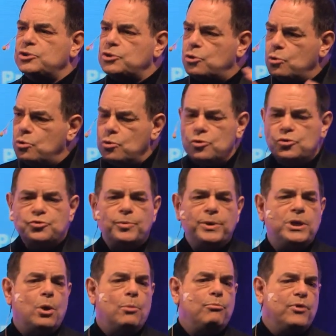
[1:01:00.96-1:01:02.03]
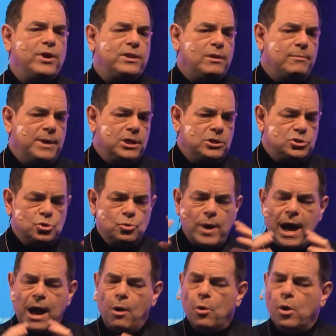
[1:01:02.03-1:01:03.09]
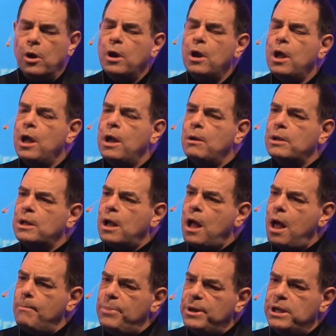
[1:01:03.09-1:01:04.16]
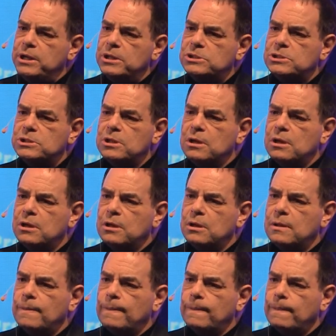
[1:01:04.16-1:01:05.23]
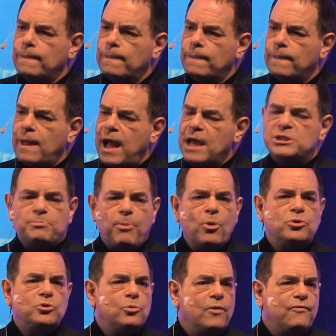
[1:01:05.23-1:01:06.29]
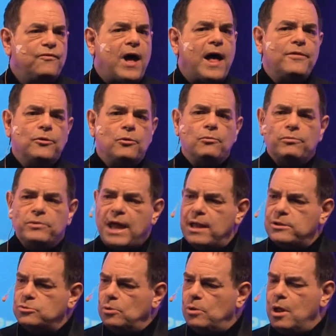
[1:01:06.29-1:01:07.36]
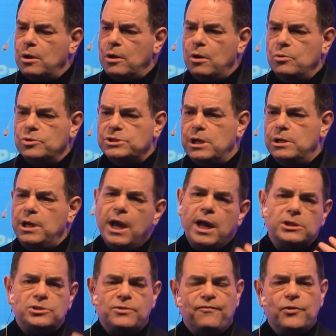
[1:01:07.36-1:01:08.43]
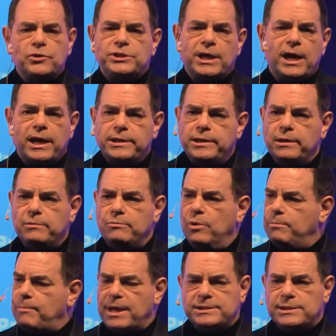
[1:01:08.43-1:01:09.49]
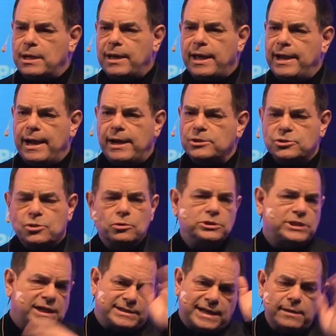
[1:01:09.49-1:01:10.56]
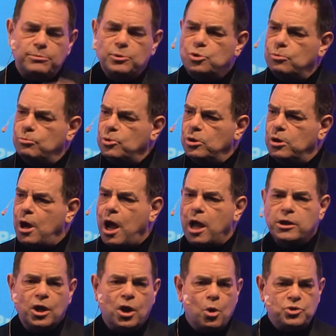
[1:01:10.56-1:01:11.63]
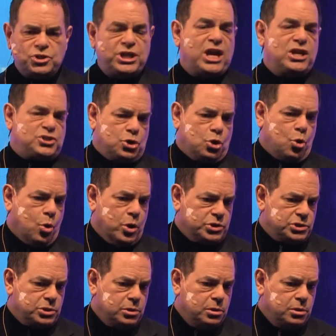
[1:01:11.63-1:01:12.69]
schools, we don't bring them into our companies. I spoke to a father not too long ago who said, yes, the first thing I did when my son got out of school is I sent him to a negotiation course.